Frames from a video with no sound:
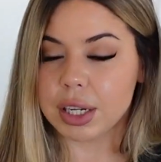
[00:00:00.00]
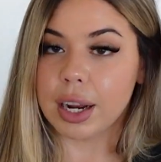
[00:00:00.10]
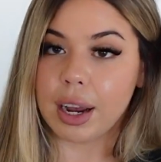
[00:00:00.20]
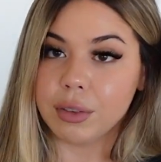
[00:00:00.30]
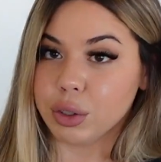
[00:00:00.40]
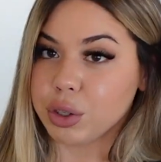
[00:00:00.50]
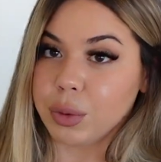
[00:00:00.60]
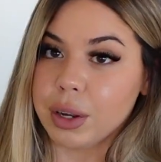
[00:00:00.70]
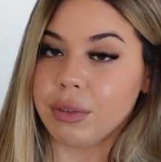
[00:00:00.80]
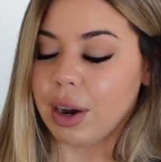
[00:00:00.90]
and I have those
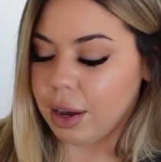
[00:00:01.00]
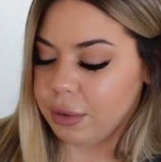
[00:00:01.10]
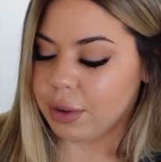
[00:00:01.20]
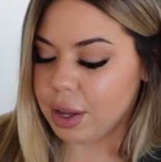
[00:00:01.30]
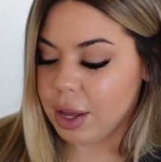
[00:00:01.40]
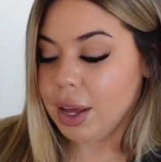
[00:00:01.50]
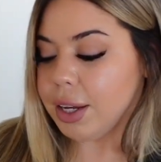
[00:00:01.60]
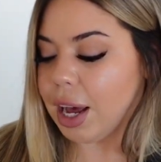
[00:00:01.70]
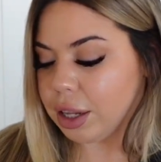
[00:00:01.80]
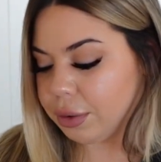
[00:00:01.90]
25
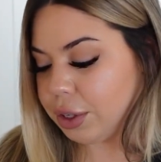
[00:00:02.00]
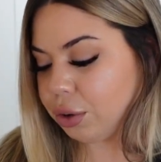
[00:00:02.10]
calorie